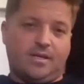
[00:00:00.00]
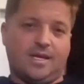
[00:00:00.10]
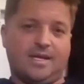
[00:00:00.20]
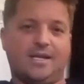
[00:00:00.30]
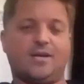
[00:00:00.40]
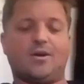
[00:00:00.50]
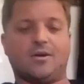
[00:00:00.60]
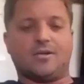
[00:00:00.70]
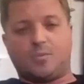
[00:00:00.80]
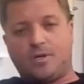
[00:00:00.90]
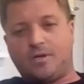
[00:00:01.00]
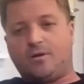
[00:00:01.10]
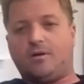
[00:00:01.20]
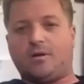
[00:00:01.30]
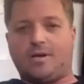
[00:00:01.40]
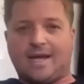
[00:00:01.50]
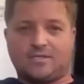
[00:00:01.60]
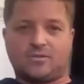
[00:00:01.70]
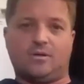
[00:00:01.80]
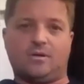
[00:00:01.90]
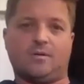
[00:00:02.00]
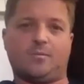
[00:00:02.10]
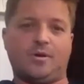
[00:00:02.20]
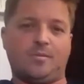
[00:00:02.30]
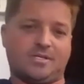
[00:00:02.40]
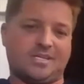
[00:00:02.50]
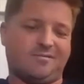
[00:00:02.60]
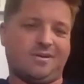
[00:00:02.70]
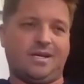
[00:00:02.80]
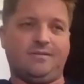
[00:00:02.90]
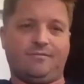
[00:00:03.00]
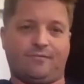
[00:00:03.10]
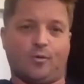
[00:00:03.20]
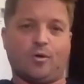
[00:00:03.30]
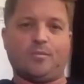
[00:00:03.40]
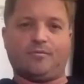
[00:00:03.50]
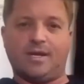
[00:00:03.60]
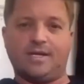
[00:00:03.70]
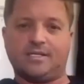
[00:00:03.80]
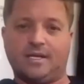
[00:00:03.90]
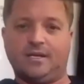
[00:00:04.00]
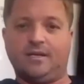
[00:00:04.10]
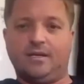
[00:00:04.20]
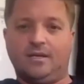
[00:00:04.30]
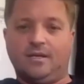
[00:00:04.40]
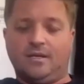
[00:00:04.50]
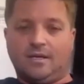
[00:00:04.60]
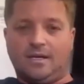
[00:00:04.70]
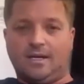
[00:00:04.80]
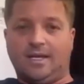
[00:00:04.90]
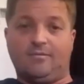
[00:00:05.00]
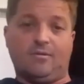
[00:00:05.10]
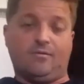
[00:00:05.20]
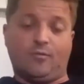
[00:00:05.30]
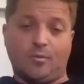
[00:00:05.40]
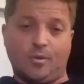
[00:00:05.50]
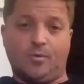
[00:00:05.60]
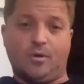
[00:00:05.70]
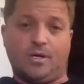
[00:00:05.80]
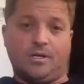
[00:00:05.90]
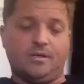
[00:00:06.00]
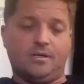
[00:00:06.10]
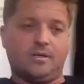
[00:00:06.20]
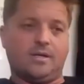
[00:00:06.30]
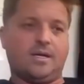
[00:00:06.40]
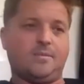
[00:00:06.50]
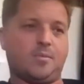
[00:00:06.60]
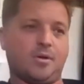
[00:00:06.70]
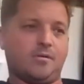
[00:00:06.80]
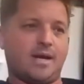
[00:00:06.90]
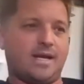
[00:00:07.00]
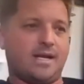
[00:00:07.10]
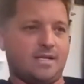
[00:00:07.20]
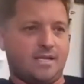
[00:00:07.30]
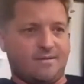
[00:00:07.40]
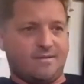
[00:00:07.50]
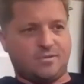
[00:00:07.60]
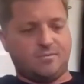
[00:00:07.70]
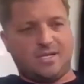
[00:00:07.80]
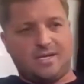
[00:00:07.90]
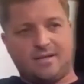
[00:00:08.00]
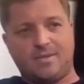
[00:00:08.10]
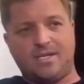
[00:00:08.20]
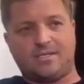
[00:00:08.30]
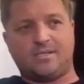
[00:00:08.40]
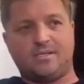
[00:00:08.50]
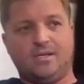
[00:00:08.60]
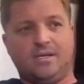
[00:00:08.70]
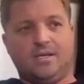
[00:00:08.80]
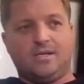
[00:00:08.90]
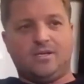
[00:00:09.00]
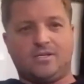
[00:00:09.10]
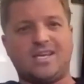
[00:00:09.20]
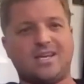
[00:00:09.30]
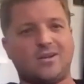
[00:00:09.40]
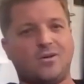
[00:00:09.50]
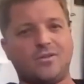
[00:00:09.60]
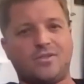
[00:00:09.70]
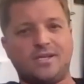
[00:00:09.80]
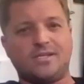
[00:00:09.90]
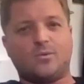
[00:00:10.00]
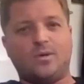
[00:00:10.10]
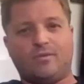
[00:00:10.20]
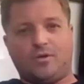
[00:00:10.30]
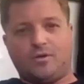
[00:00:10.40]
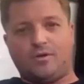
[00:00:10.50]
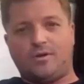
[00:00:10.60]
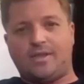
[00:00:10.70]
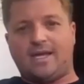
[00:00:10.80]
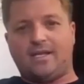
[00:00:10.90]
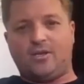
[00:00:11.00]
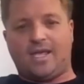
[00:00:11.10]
IndyCar, sprint car, NASCAR, pretty much every form of racing. Even with Formula One, my brother Andy did that for some time, and it's just taking all the things that we've learned that you